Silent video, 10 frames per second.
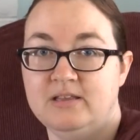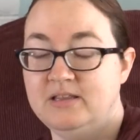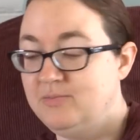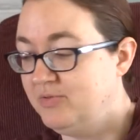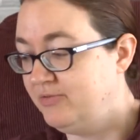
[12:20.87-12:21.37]

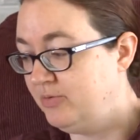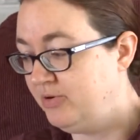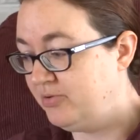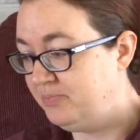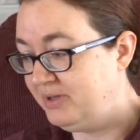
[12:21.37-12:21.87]
The
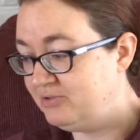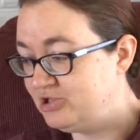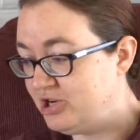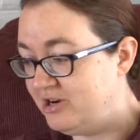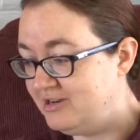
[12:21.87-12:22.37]
proverbial pickle
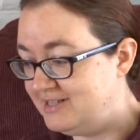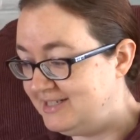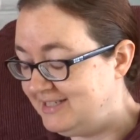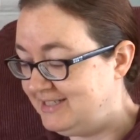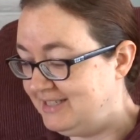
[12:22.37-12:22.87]
jar
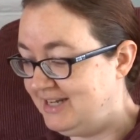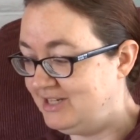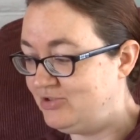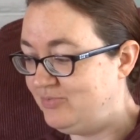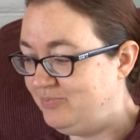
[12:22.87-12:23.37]
is an
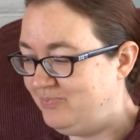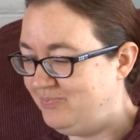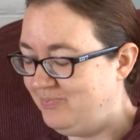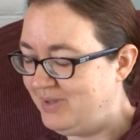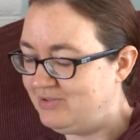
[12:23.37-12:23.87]
actual
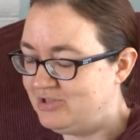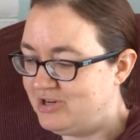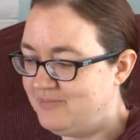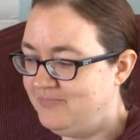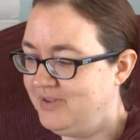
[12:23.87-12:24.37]
pickle
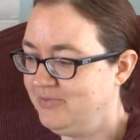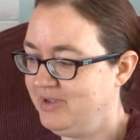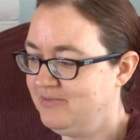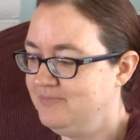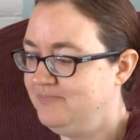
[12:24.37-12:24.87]
jar. There we go.